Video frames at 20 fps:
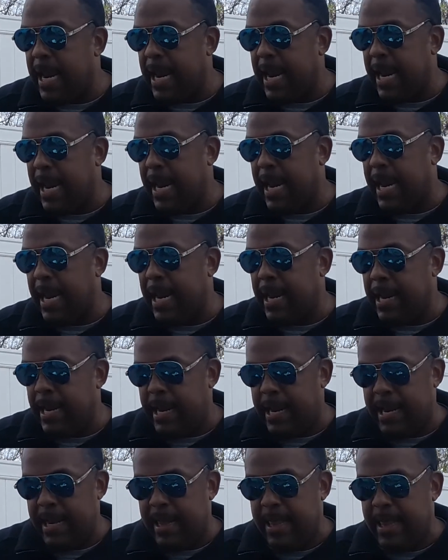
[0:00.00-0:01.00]
And
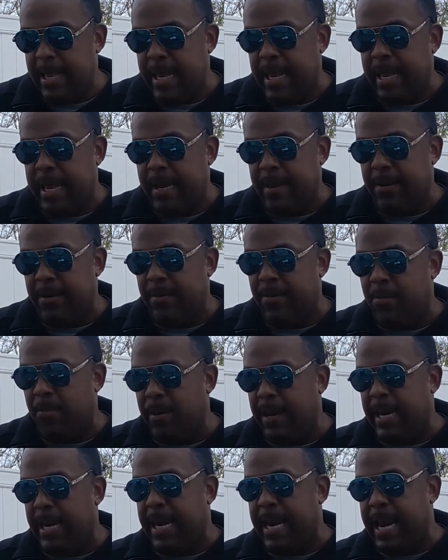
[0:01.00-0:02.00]
then
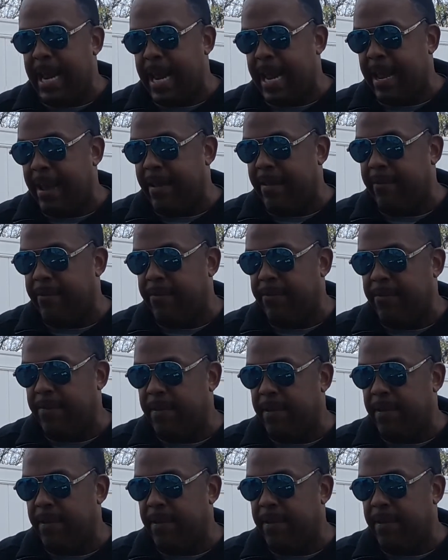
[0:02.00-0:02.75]
we have